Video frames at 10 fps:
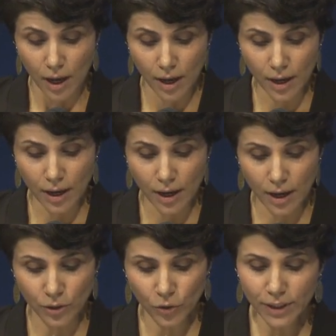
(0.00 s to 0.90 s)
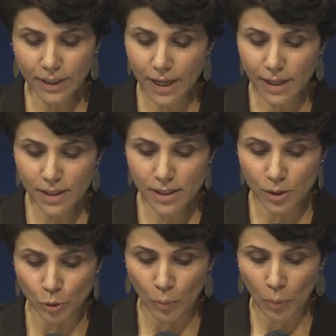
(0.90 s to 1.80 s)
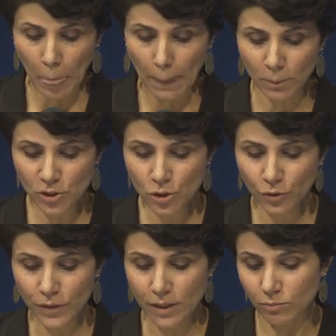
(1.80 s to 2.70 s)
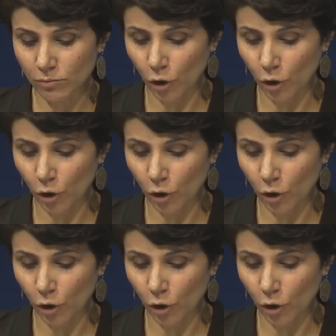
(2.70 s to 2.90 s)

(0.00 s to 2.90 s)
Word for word: Uh, nowadays, most of, it,